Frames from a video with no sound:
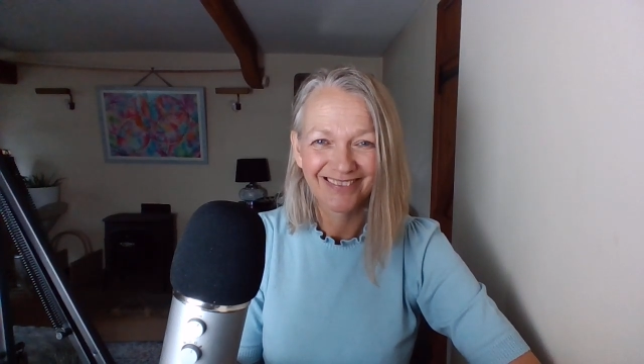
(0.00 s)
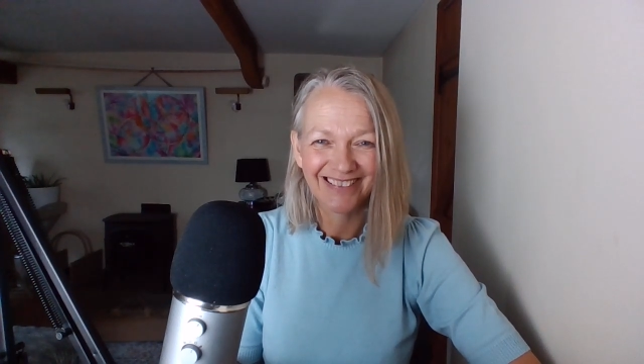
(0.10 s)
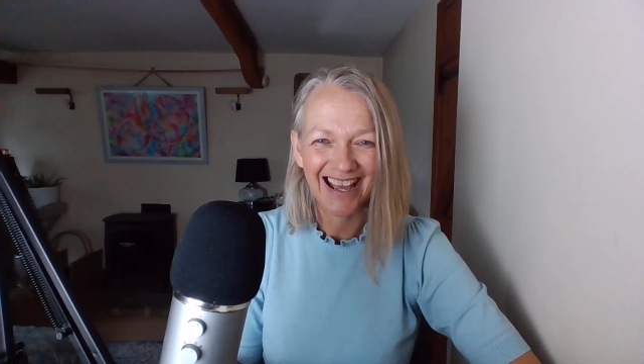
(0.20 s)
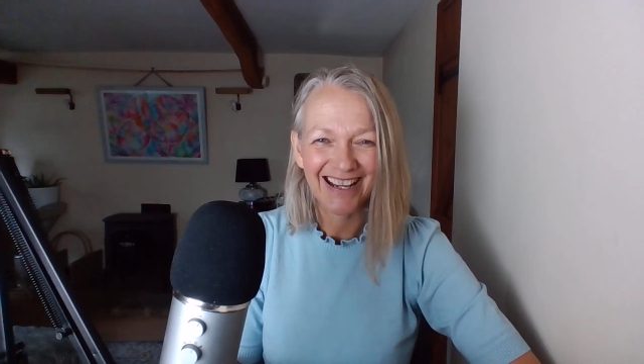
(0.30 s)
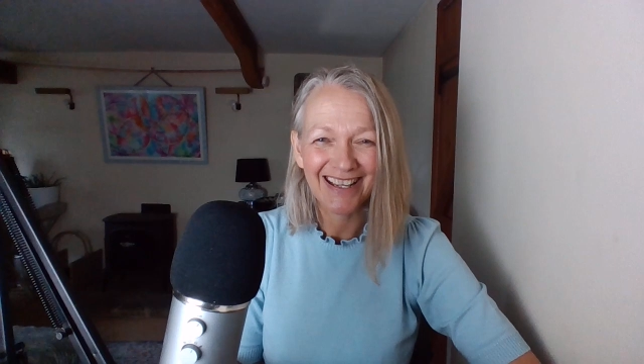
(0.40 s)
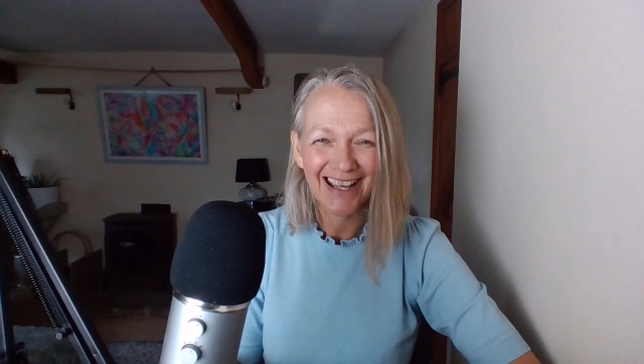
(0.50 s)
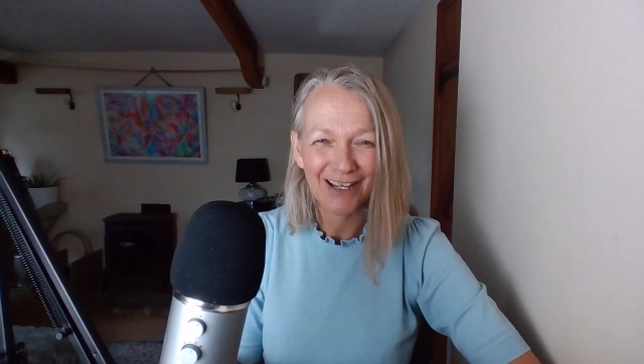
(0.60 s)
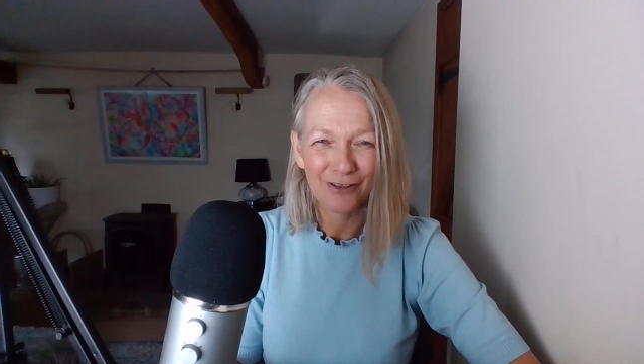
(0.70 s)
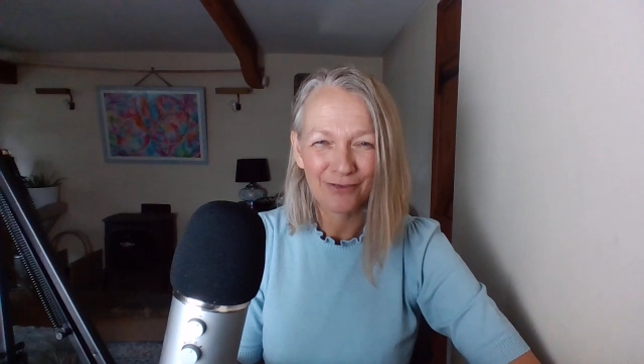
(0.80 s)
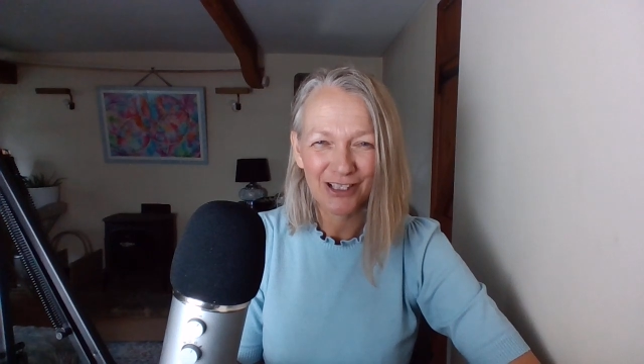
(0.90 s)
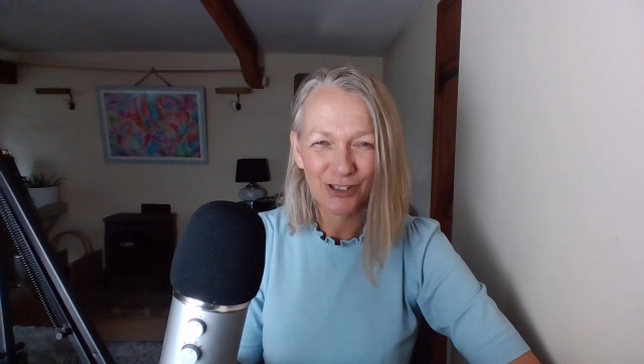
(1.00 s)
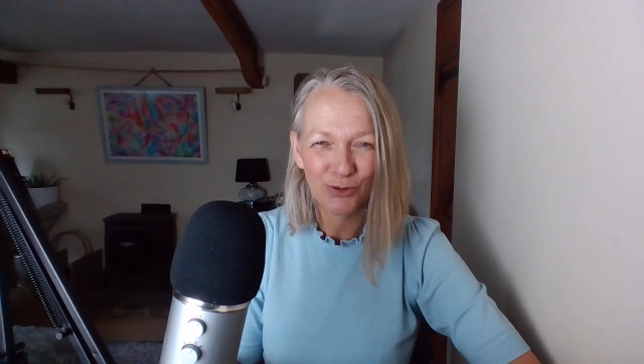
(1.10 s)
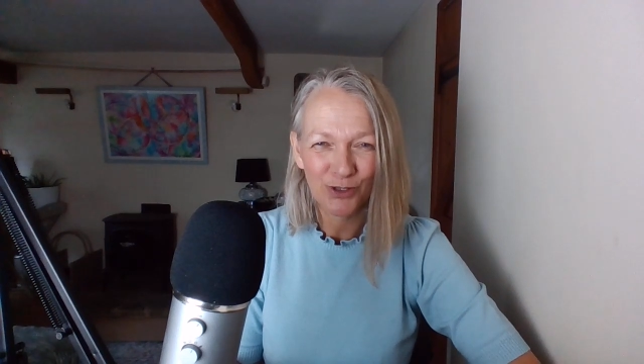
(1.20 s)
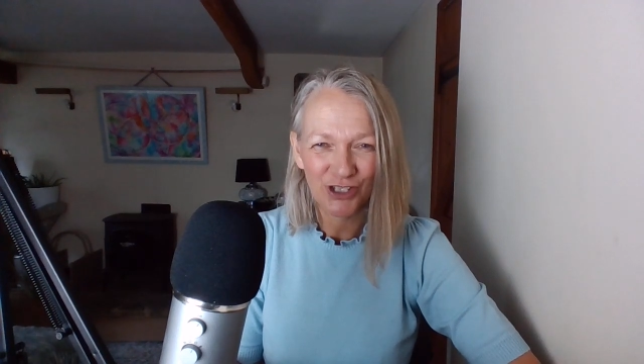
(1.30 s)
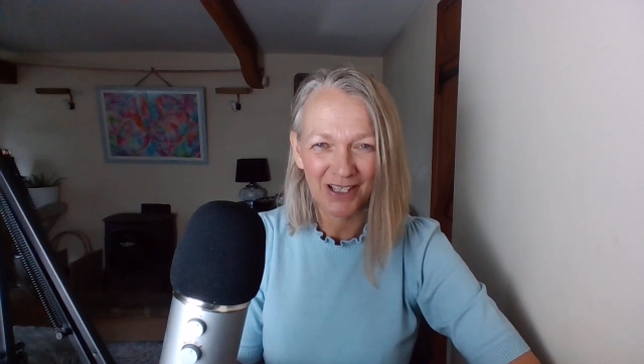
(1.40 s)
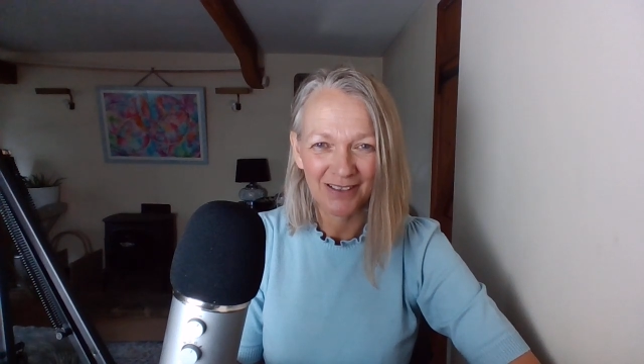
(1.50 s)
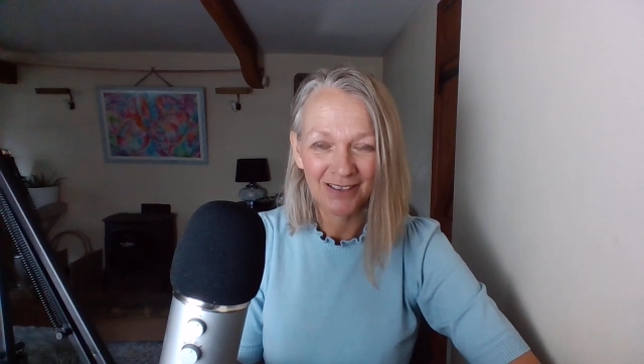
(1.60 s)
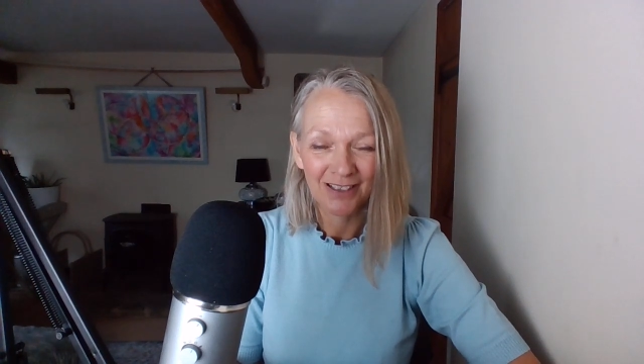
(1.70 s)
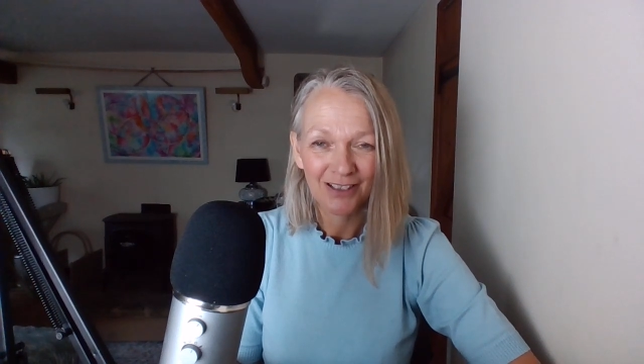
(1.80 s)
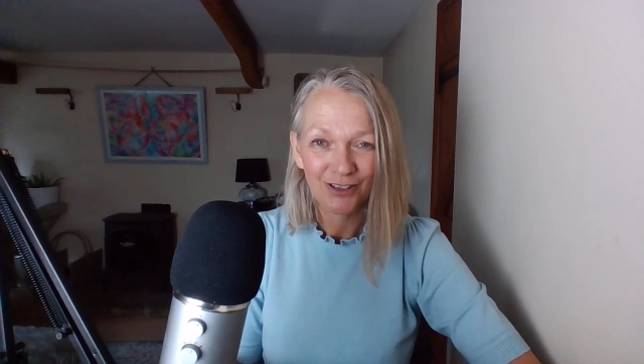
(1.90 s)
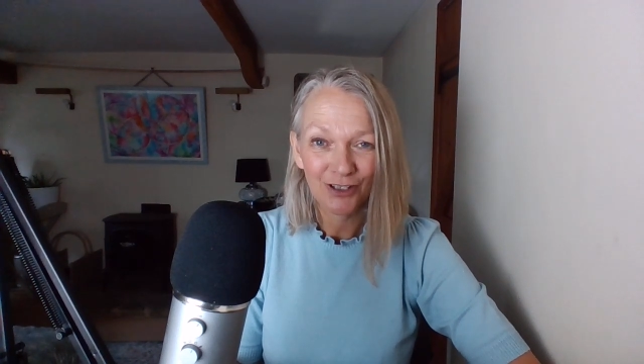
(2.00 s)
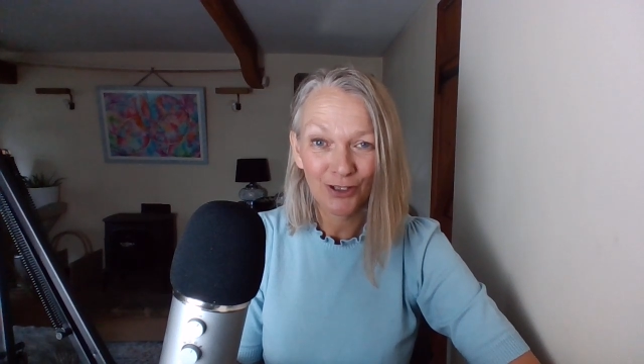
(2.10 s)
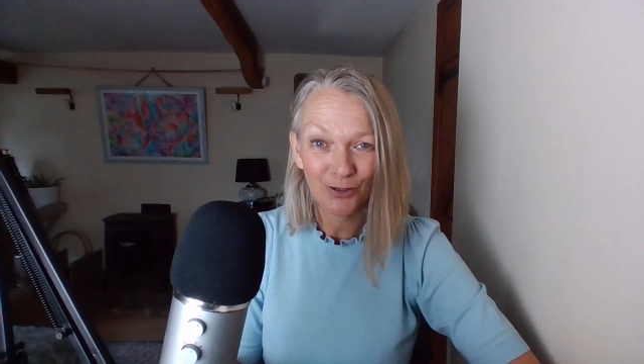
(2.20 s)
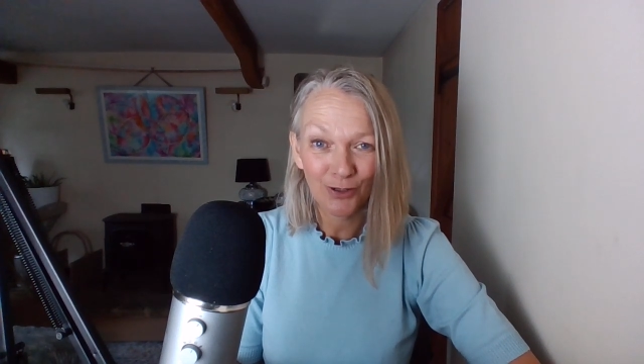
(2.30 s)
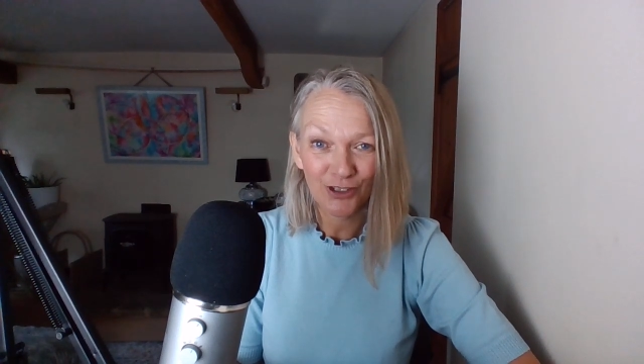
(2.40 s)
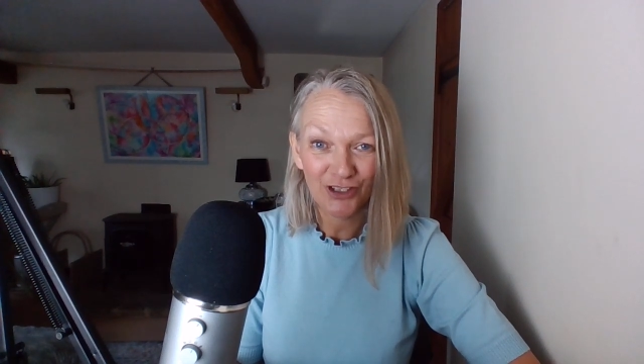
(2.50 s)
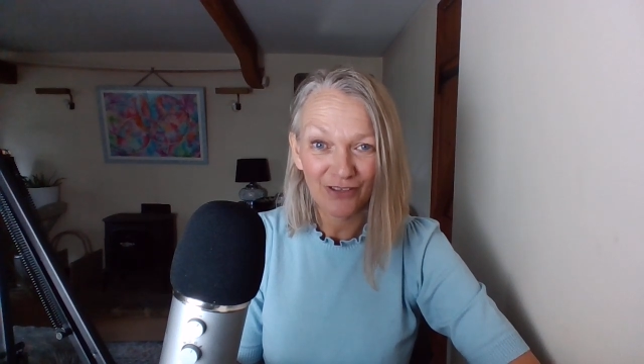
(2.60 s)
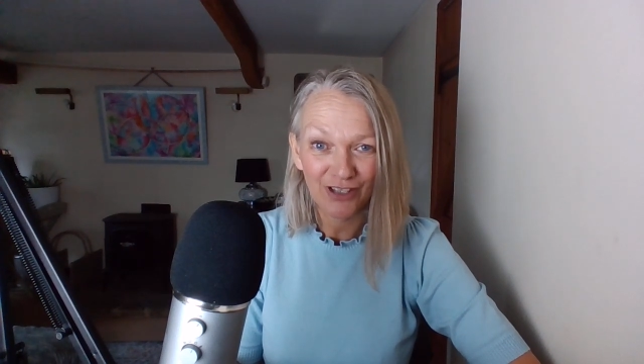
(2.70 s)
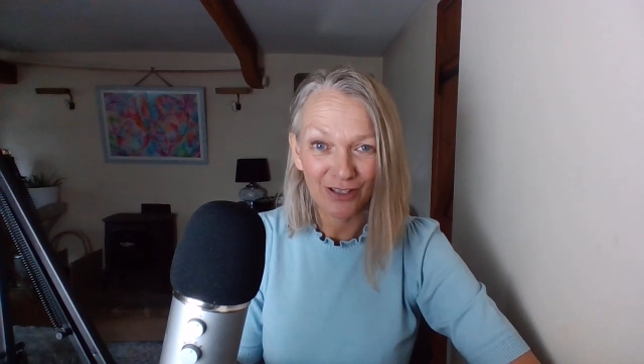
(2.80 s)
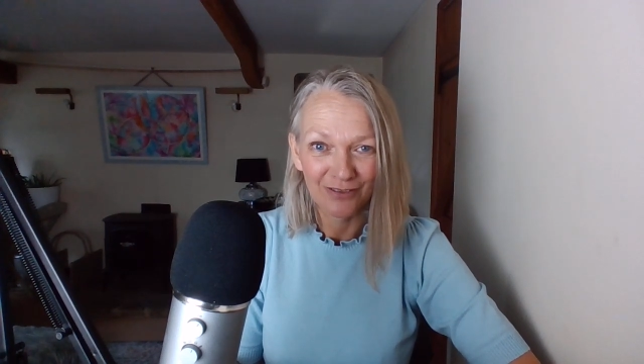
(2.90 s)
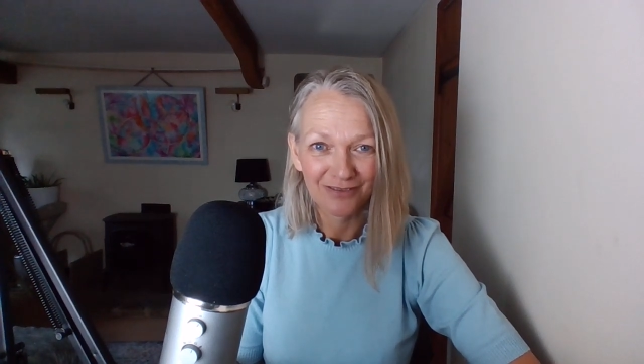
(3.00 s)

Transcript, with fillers: that layer of distortion that no longer serves you.